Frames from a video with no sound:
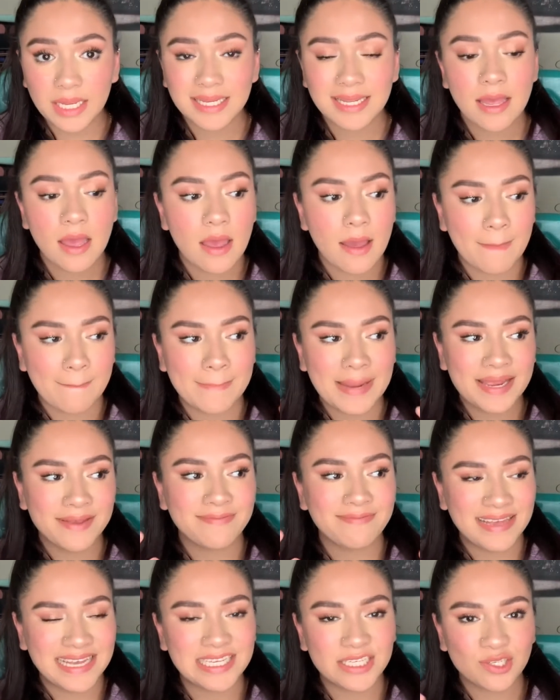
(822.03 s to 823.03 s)
My
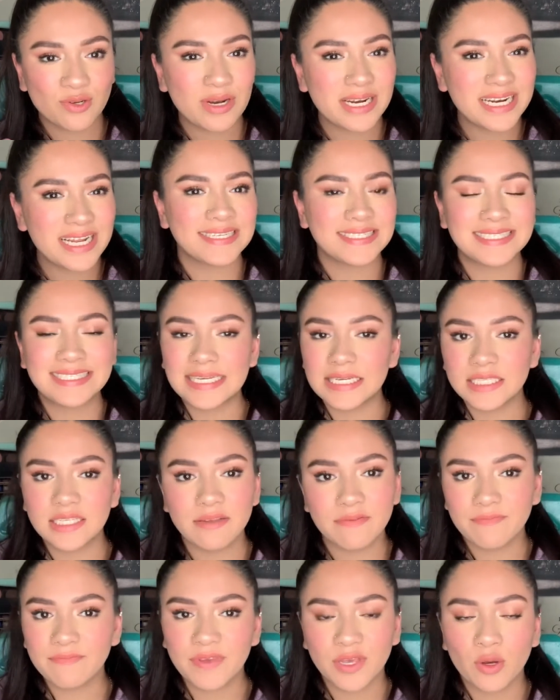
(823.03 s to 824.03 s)
face right now doesn't
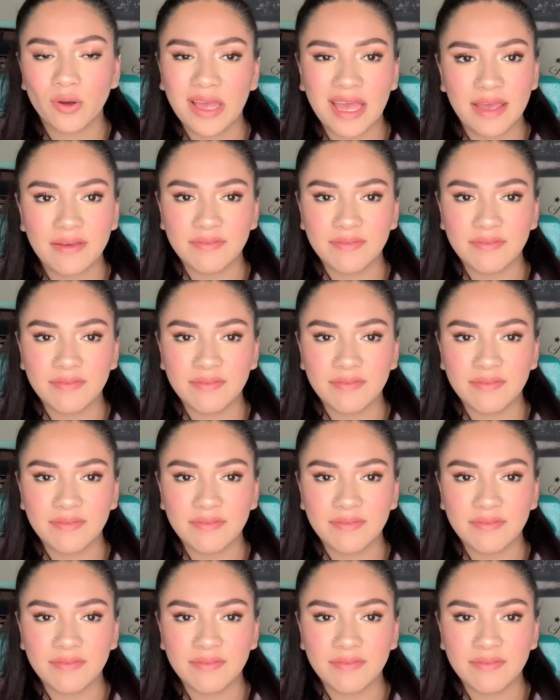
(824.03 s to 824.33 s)
feel heavy.